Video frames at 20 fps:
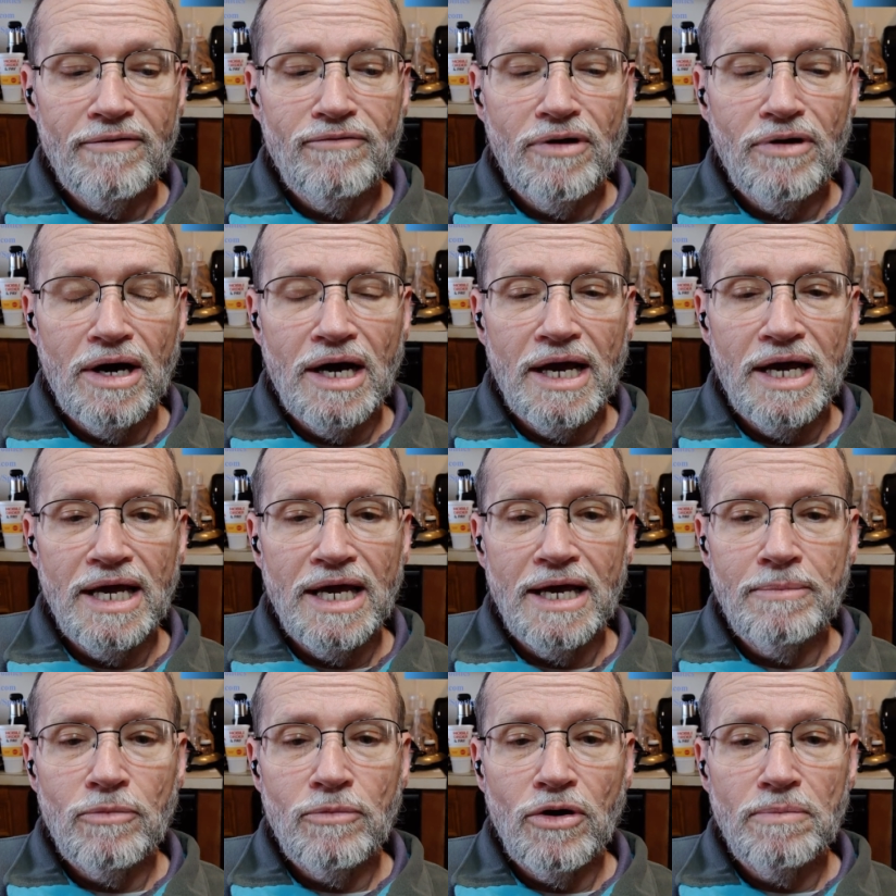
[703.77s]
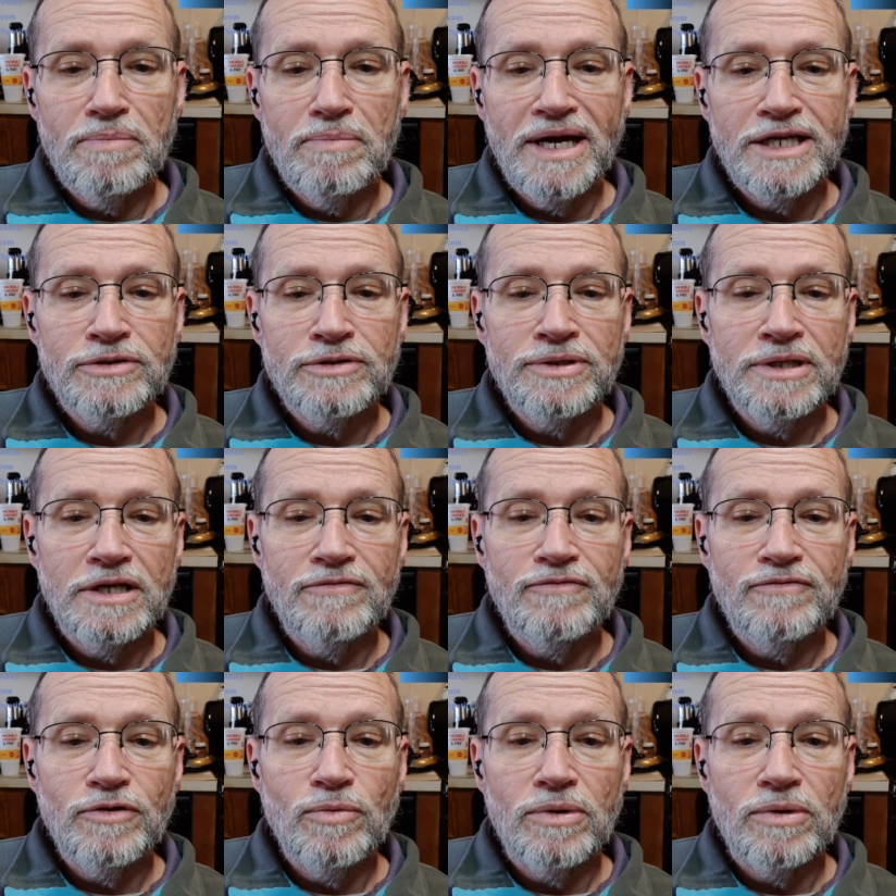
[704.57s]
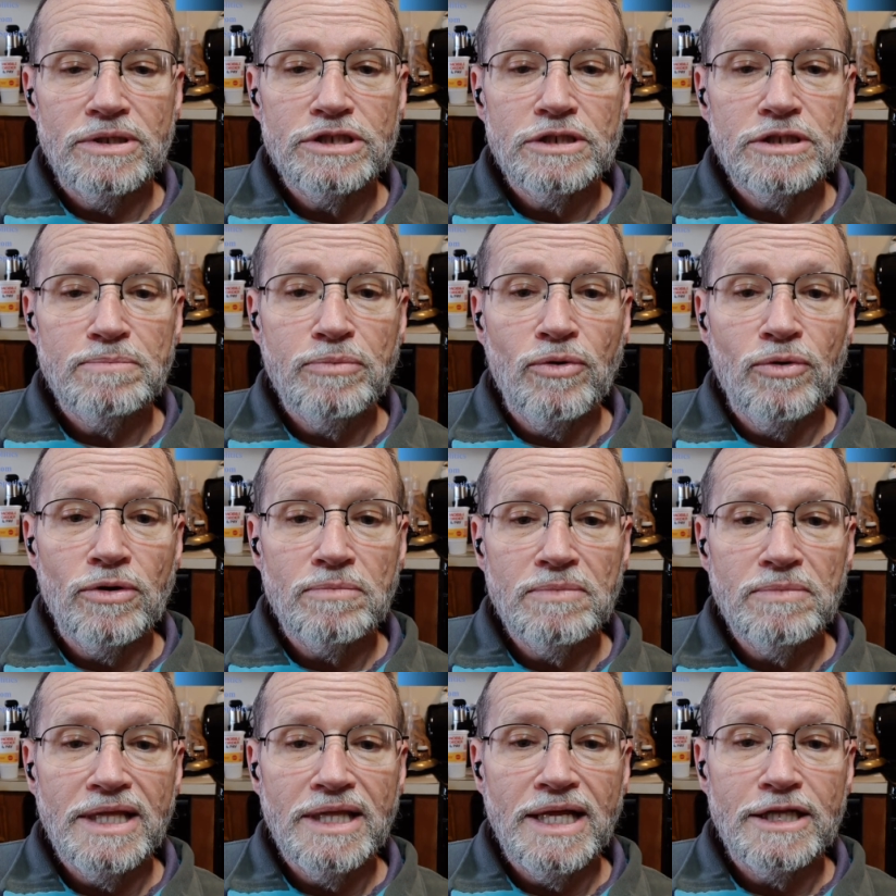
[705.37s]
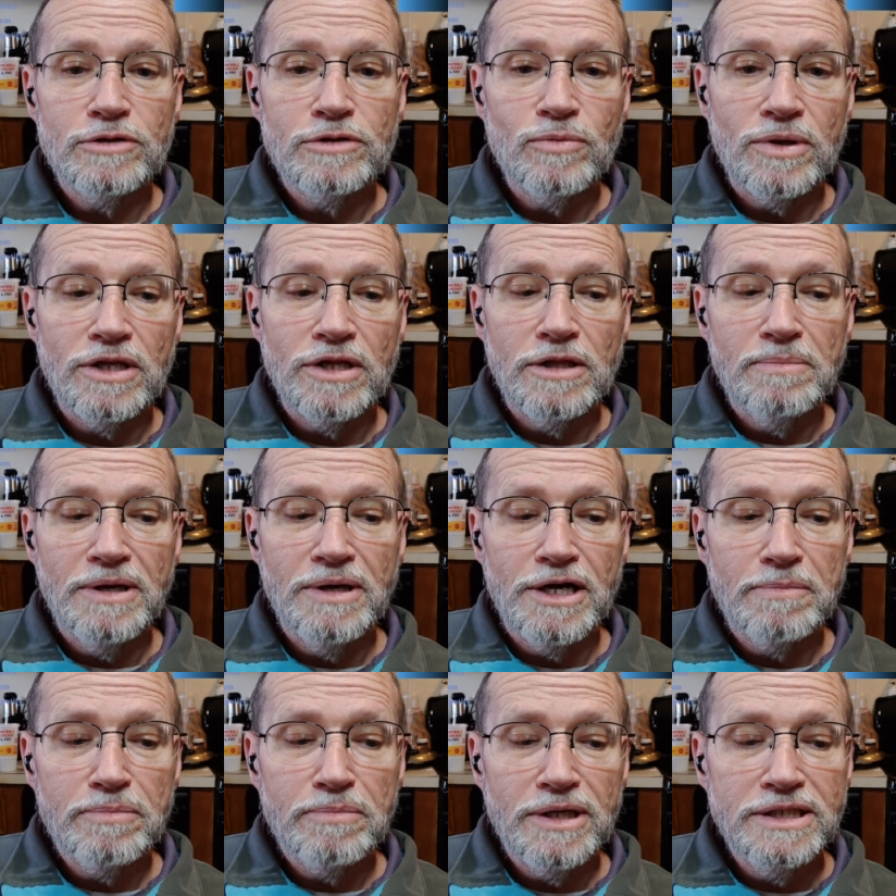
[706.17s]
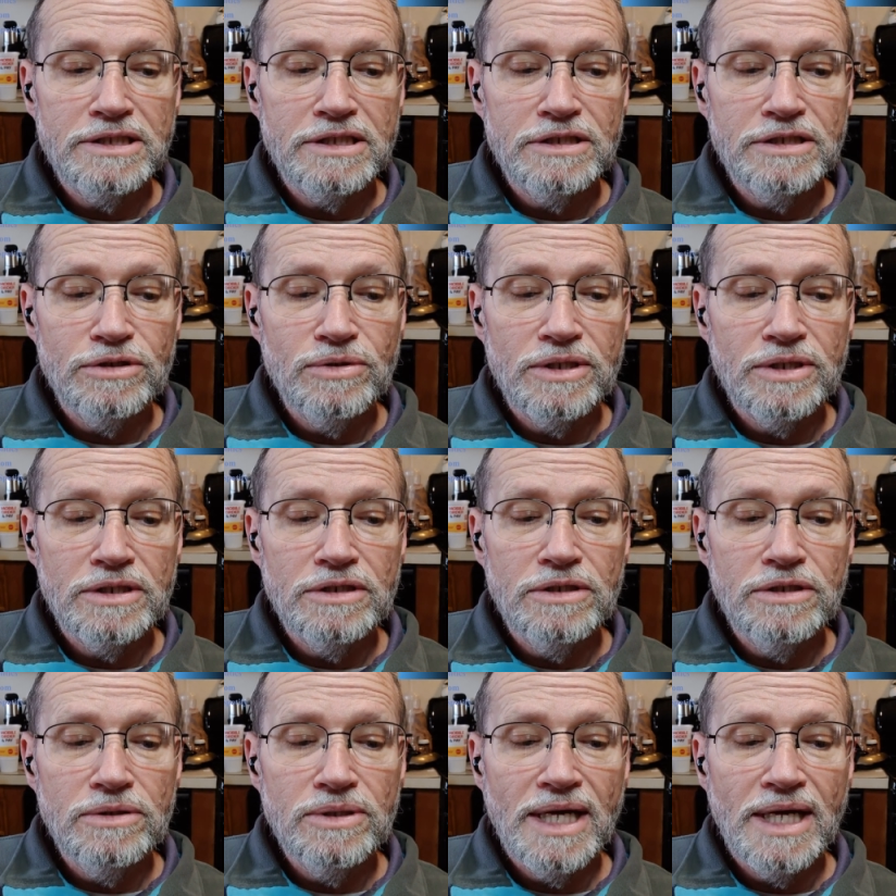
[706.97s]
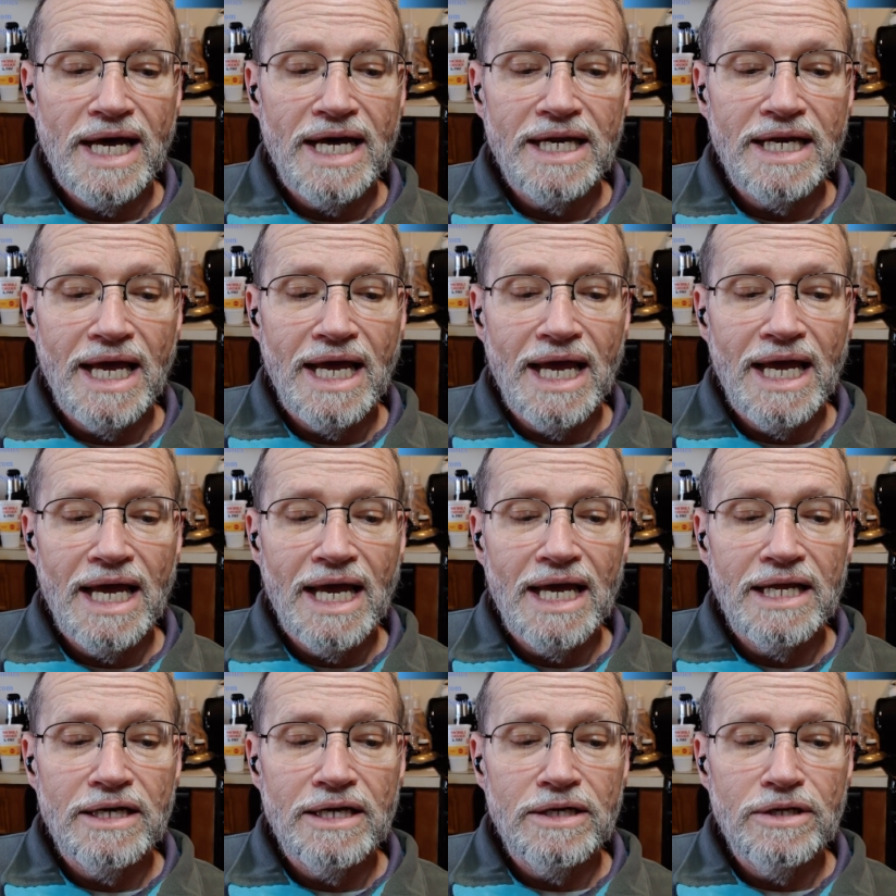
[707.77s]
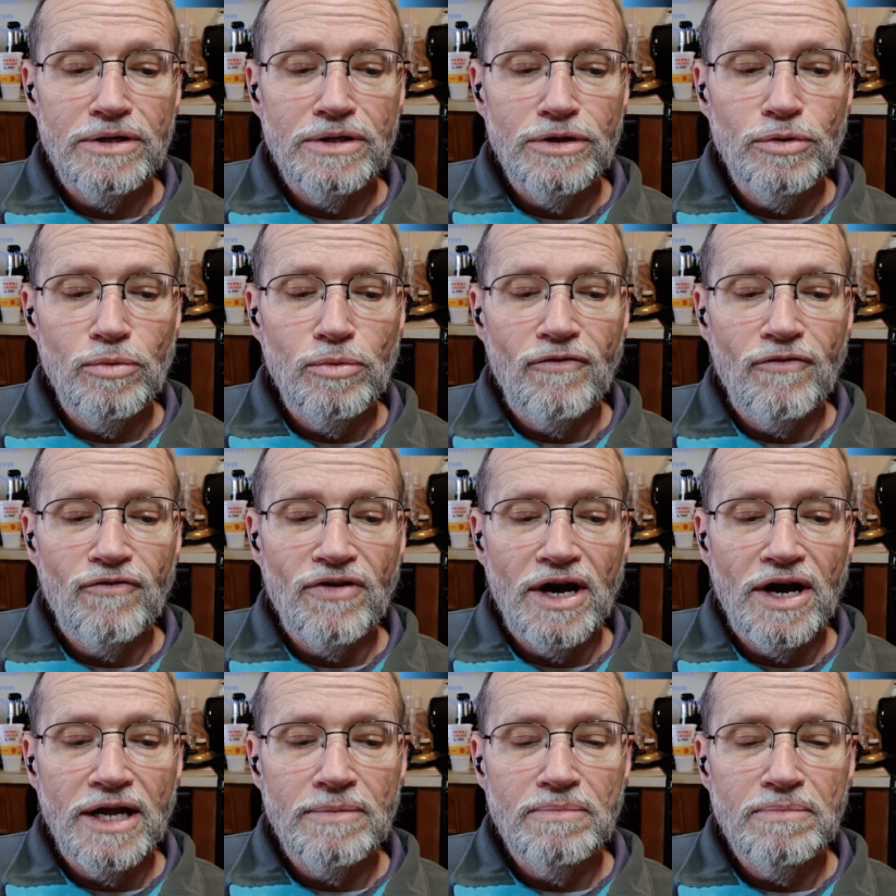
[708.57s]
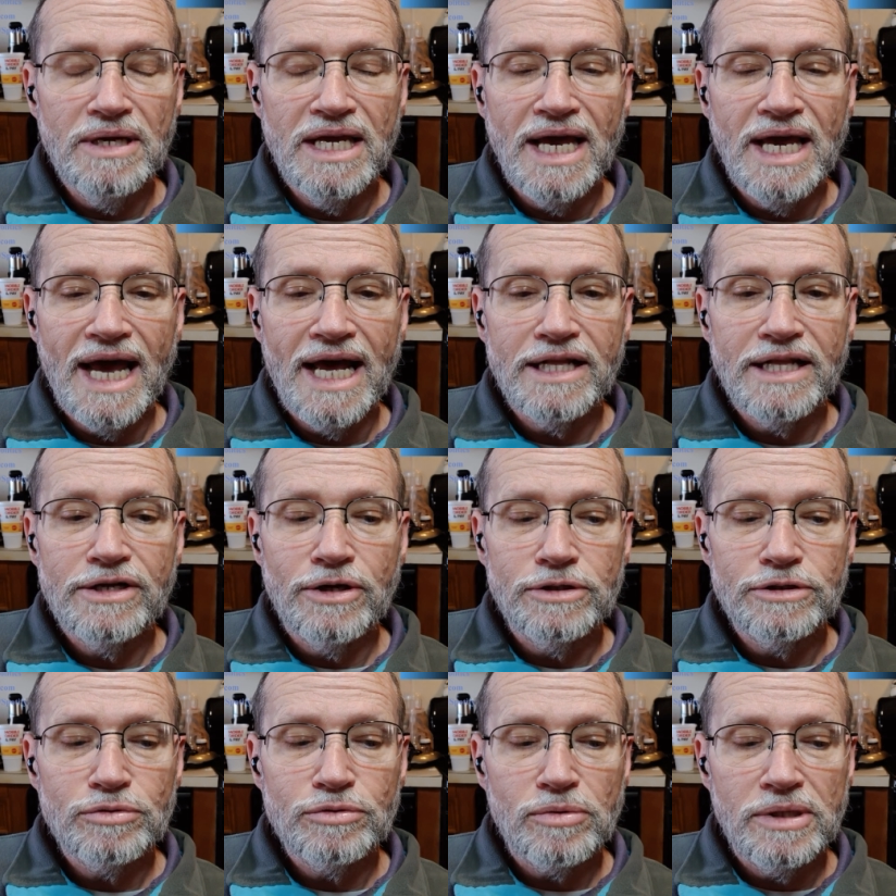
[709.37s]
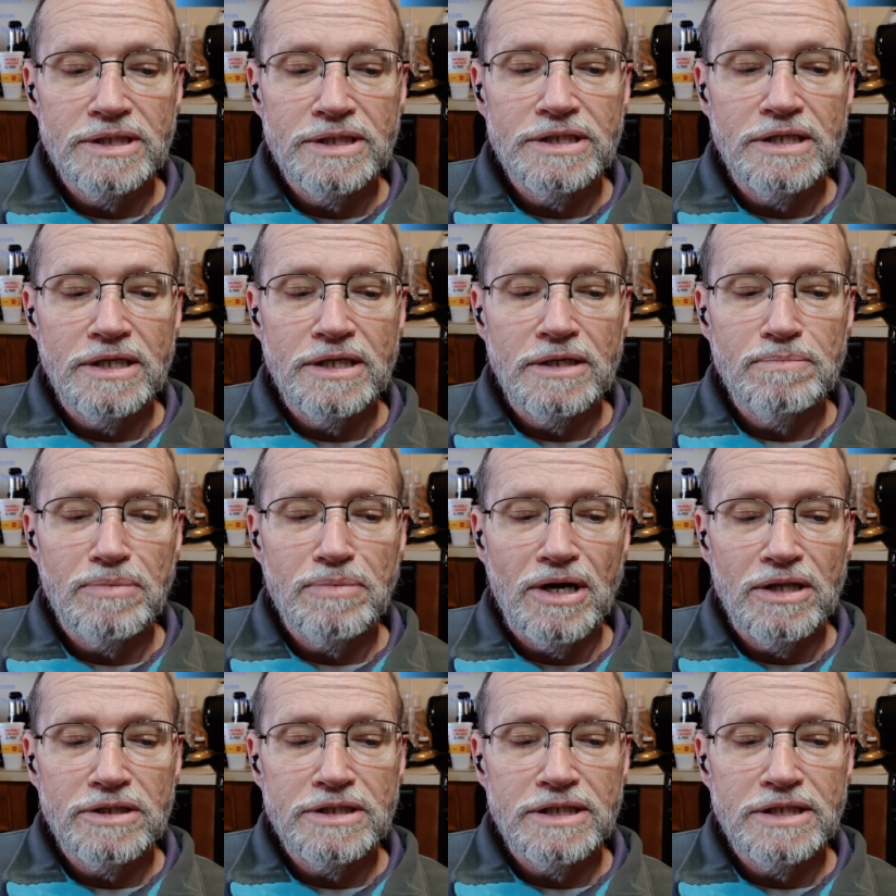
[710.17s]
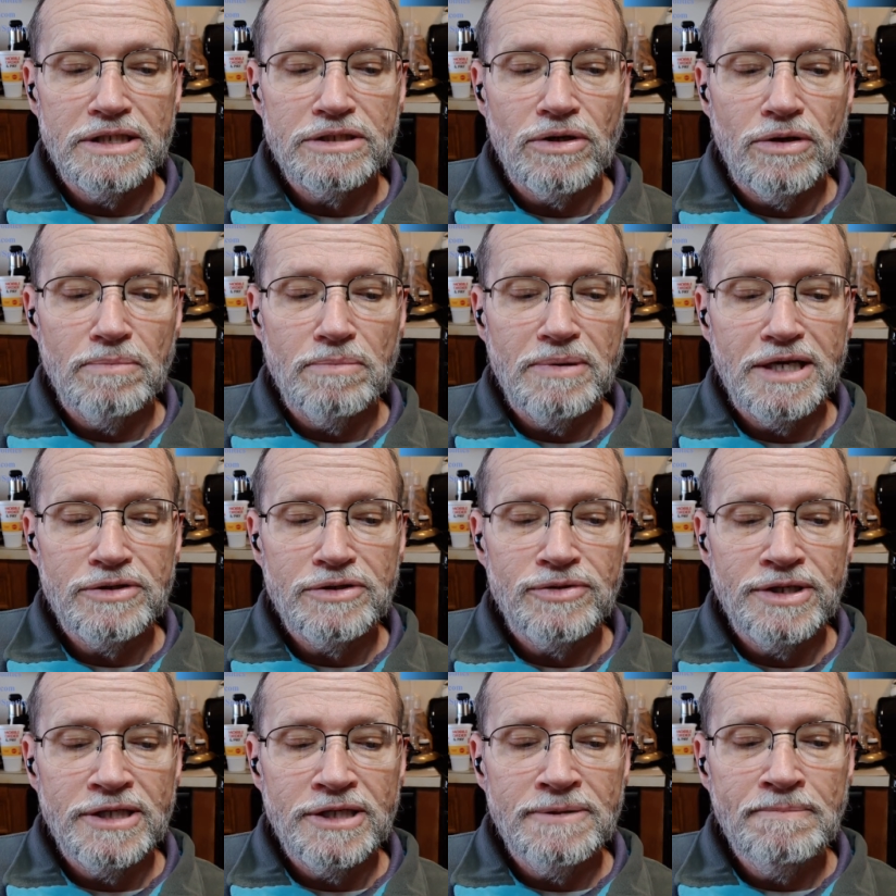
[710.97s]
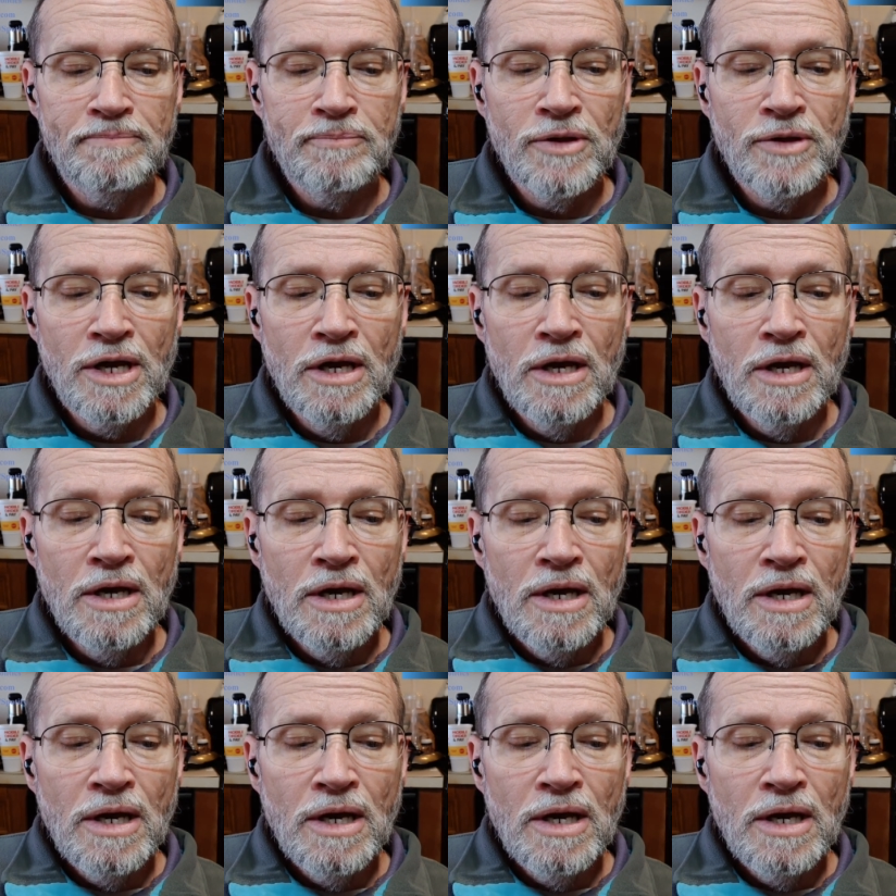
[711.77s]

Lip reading: I am on Patreon if you want to support me. That's one of the better places you can do that. And you will find me at Kurt's Religion and Politics on Patreon.